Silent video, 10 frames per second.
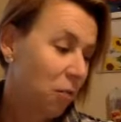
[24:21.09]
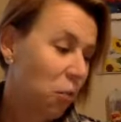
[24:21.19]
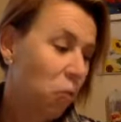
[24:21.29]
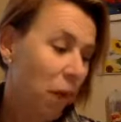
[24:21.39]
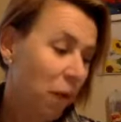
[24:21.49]

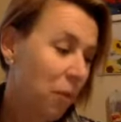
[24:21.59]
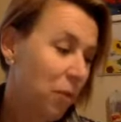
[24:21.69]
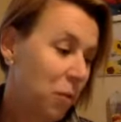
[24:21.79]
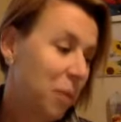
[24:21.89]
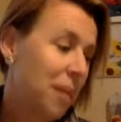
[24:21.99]
where we
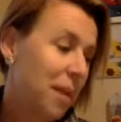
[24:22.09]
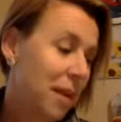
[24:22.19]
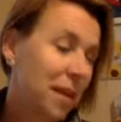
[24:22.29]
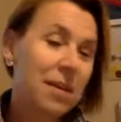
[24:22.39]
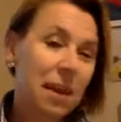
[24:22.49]
really
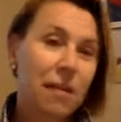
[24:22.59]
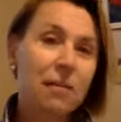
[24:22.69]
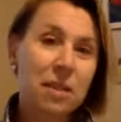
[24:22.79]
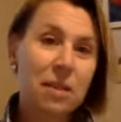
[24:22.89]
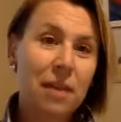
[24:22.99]
get
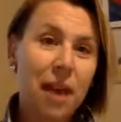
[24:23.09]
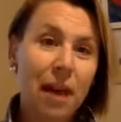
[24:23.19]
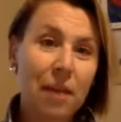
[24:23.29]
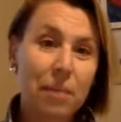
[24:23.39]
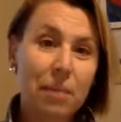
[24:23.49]
down to
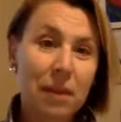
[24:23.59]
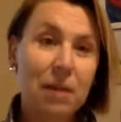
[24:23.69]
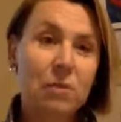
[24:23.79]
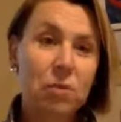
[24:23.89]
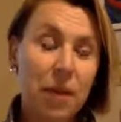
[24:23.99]
that,
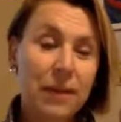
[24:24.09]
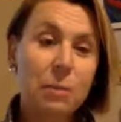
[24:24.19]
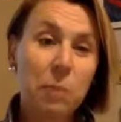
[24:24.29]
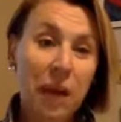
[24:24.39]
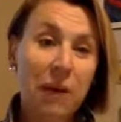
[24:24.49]
being
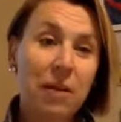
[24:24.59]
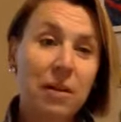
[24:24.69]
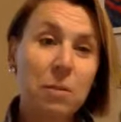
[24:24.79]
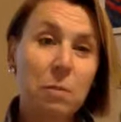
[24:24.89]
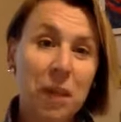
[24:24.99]

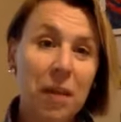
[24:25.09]
transparent,